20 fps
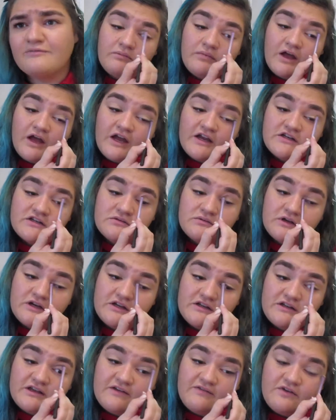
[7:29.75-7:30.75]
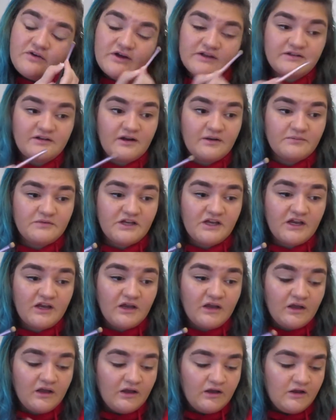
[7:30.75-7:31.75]
But I just wanted to give you guys an
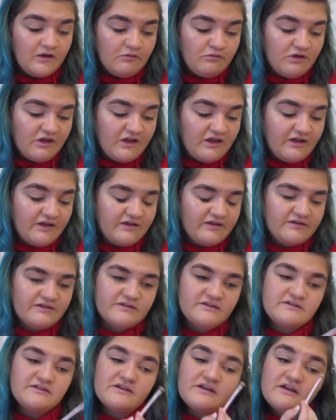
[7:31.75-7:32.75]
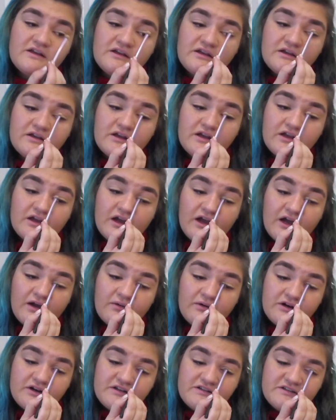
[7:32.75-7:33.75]
update because I
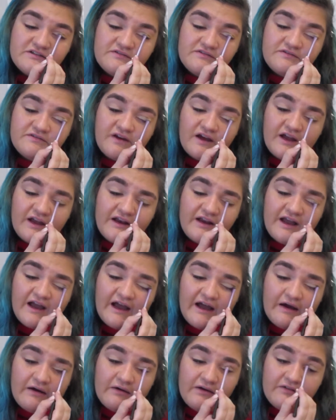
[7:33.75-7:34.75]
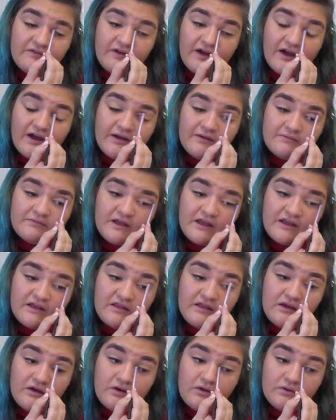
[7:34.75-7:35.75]
wanted to find out if I'm like
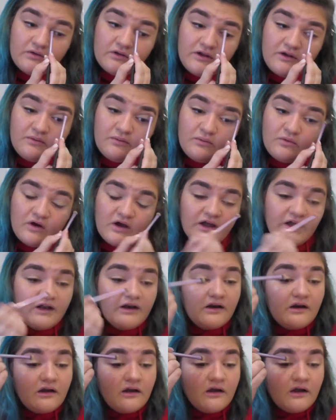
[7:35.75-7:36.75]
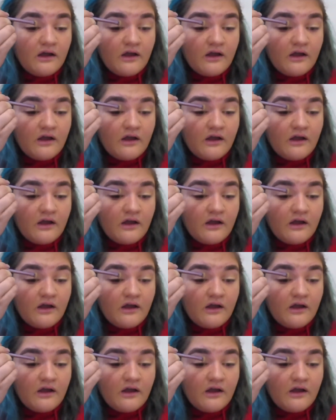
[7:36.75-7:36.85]
the only one